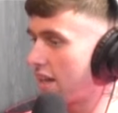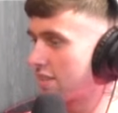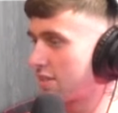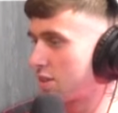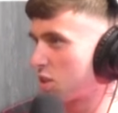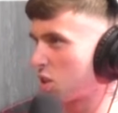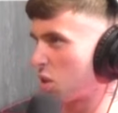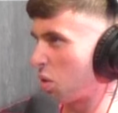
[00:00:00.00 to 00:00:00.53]

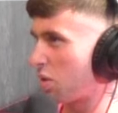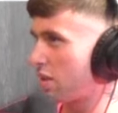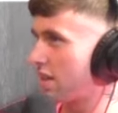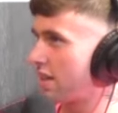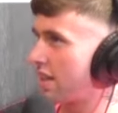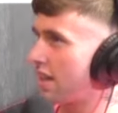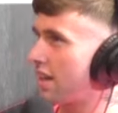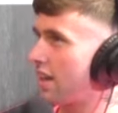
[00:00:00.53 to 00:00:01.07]
Sort of,
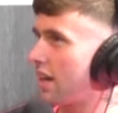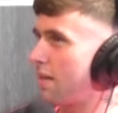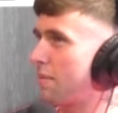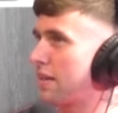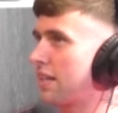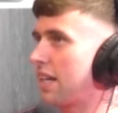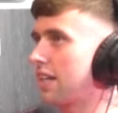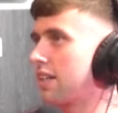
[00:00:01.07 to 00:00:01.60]
yeah. I
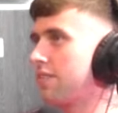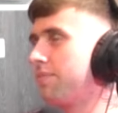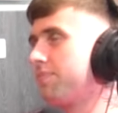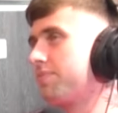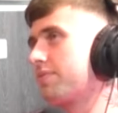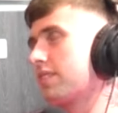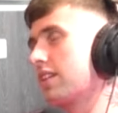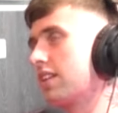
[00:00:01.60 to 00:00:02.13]
mean, like
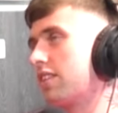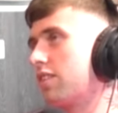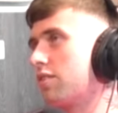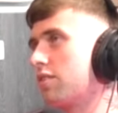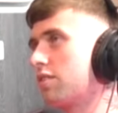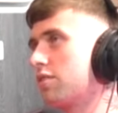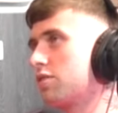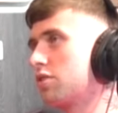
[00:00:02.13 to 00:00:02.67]
there,
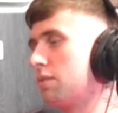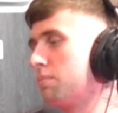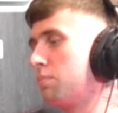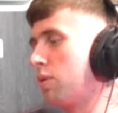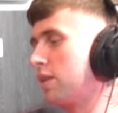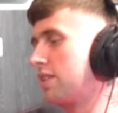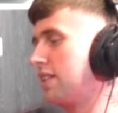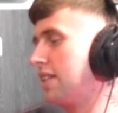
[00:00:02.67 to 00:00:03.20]
there's some
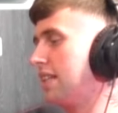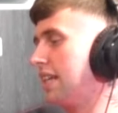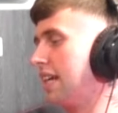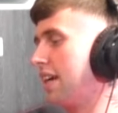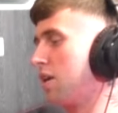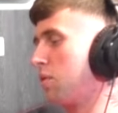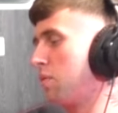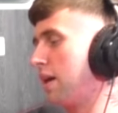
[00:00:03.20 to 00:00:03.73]
points in the
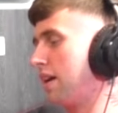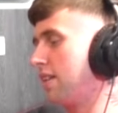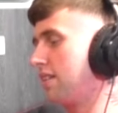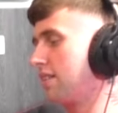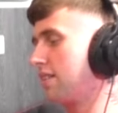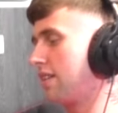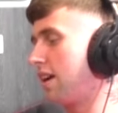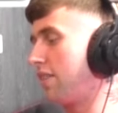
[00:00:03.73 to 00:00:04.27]
year
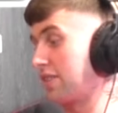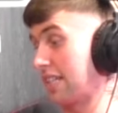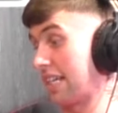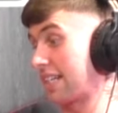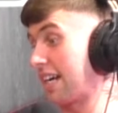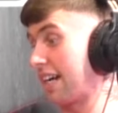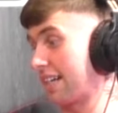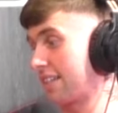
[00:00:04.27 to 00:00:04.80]
when obviously I
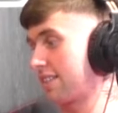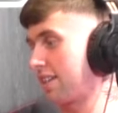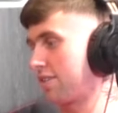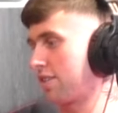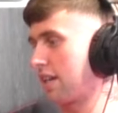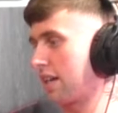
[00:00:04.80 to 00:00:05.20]
can't get tattooed.